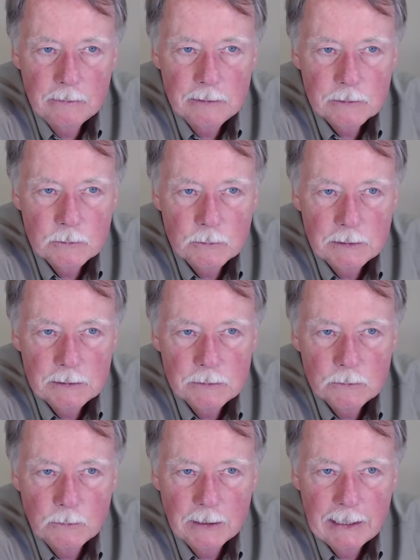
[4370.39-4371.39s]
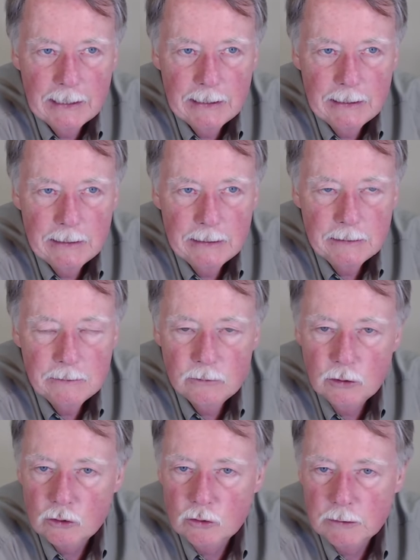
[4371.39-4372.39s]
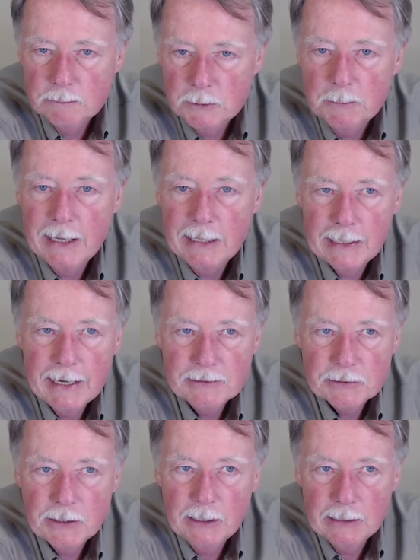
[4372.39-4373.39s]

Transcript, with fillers: this was when I took trips to Madagascar,